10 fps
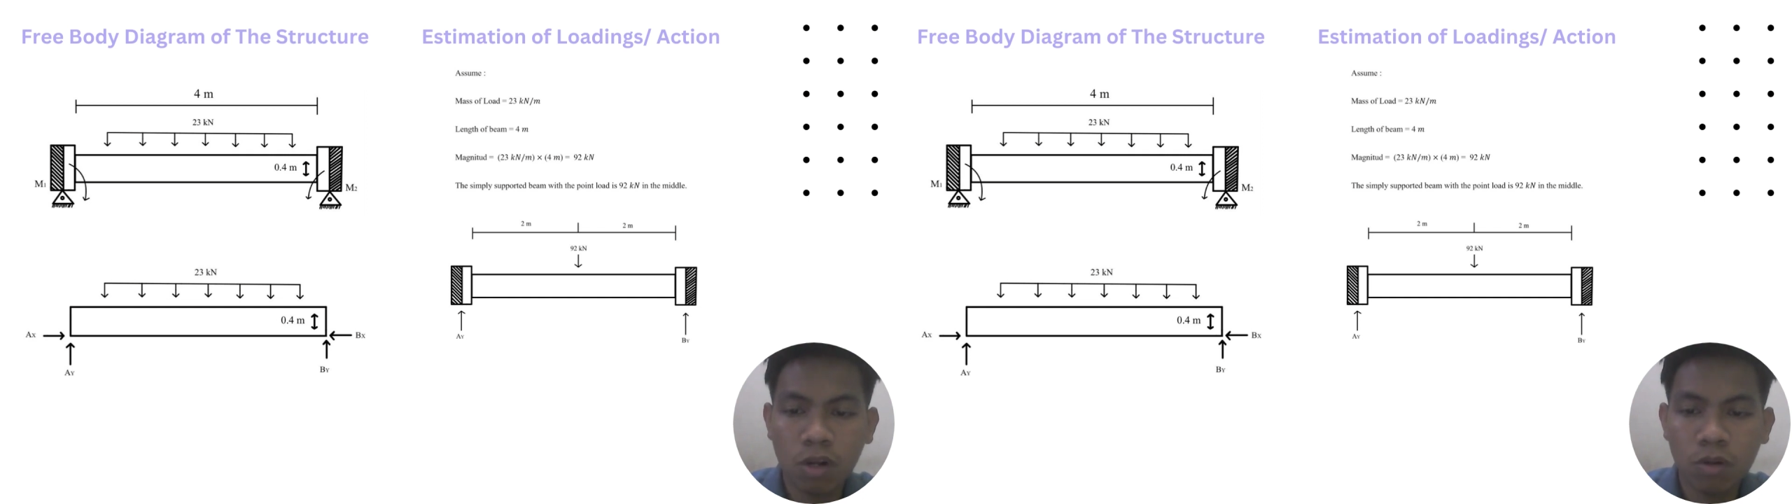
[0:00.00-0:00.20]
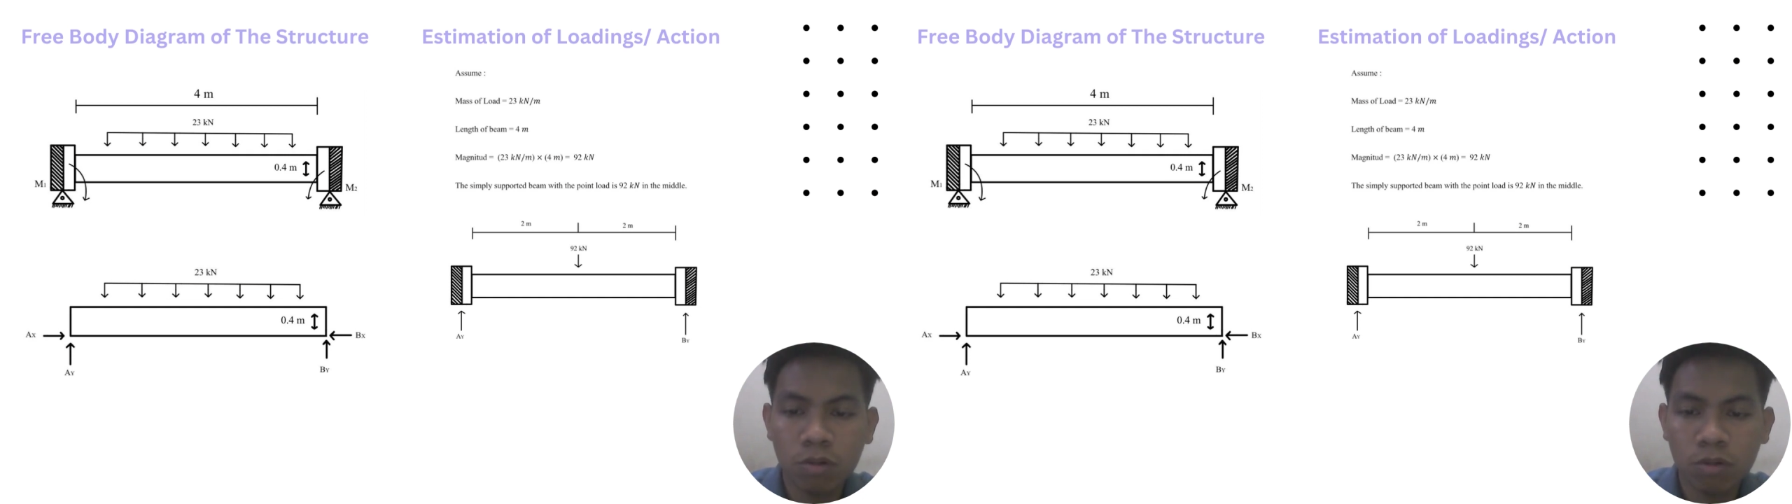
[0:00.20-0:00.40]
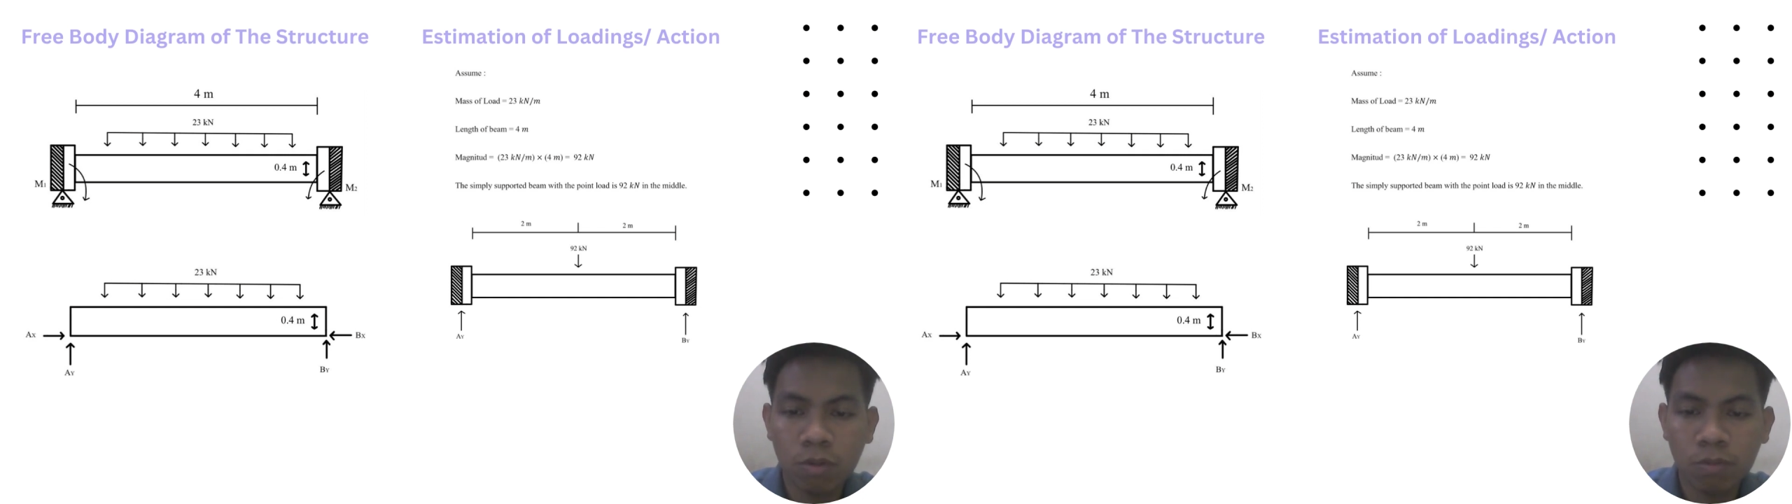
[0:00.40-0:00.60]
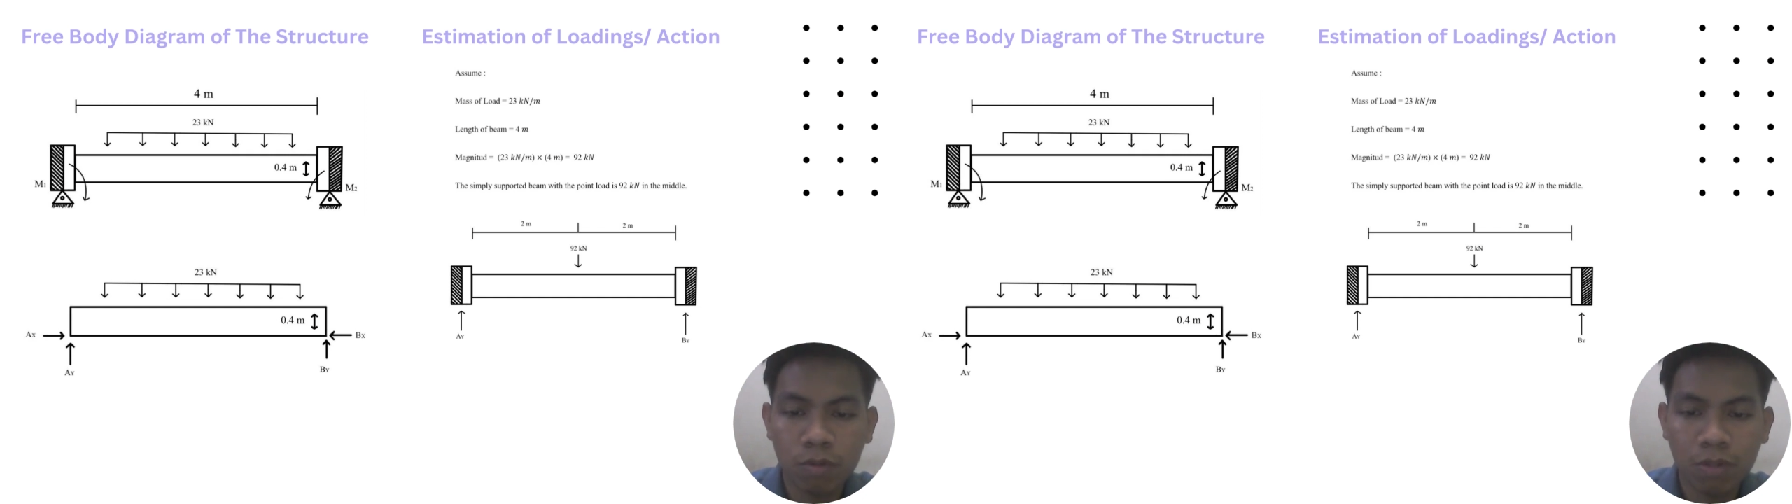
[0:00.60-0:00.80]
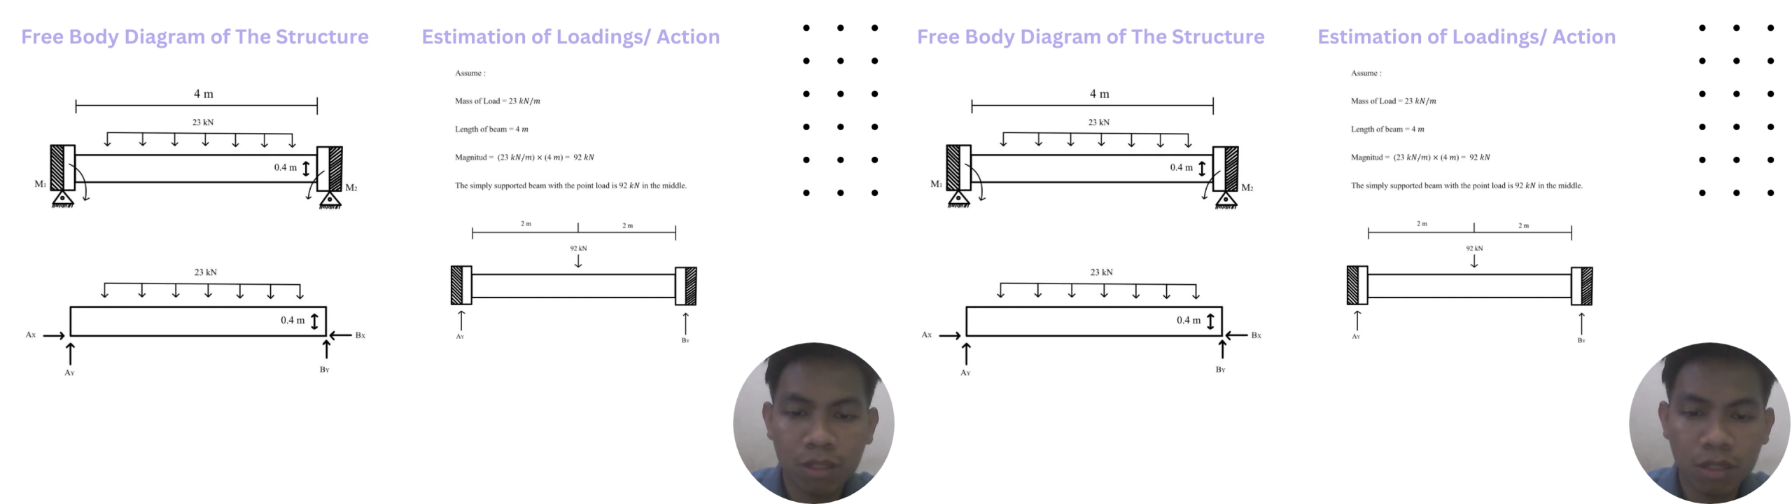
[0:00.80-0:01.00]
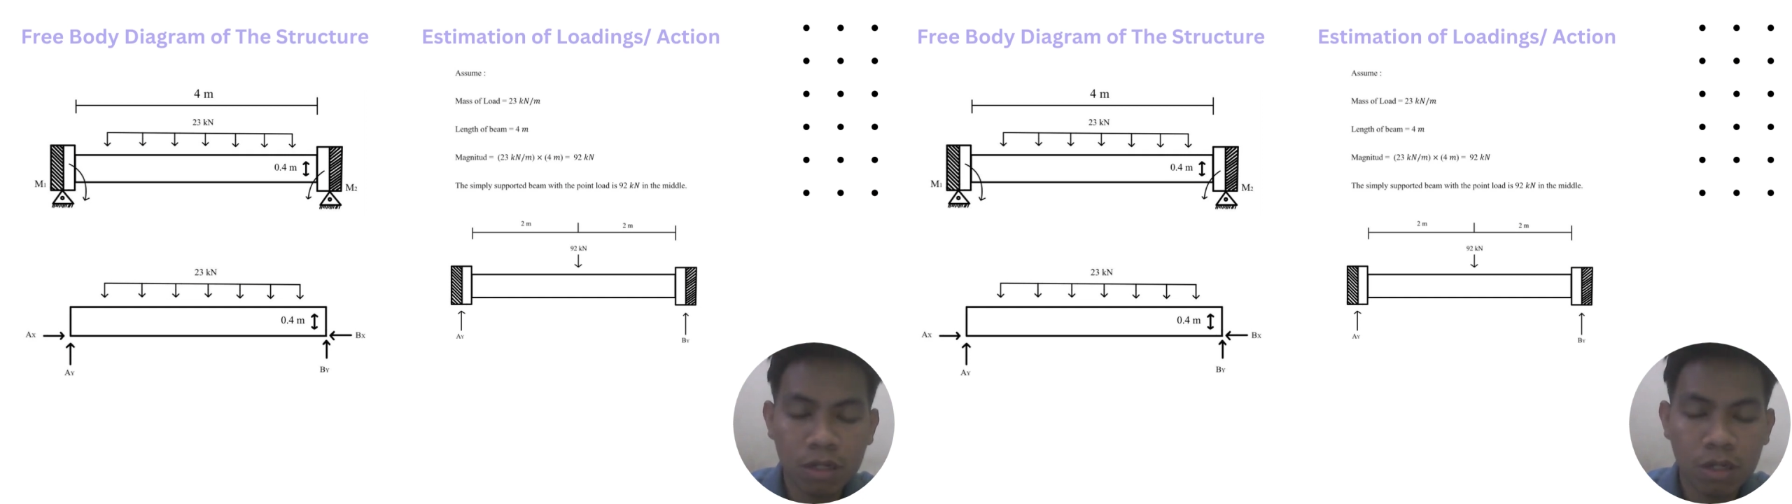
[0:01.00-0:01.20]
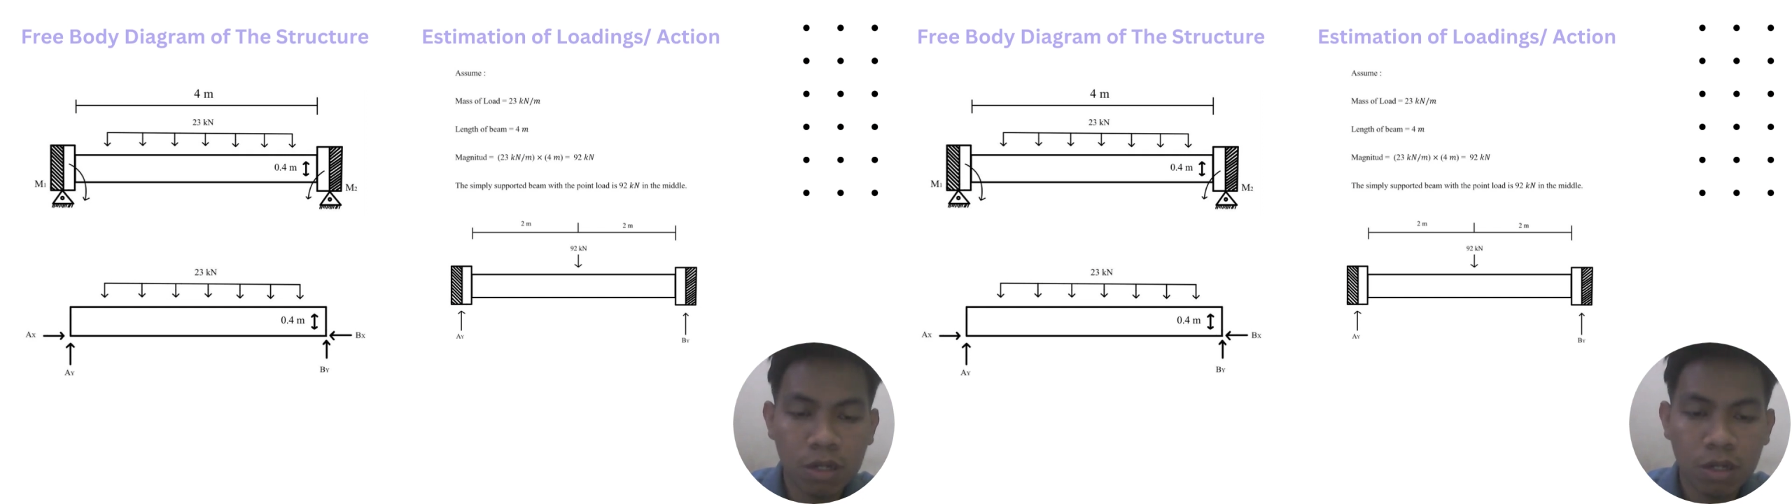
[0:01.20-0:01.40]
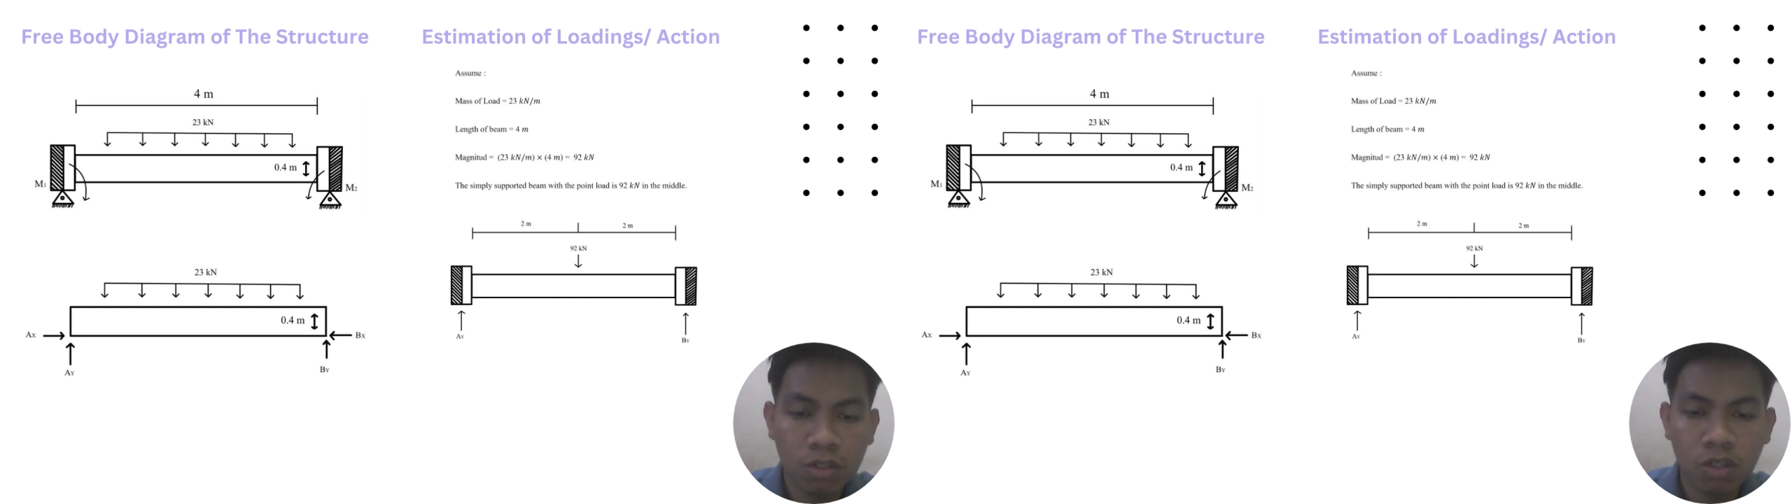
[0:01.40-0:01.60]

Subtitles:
kilonewton per meter.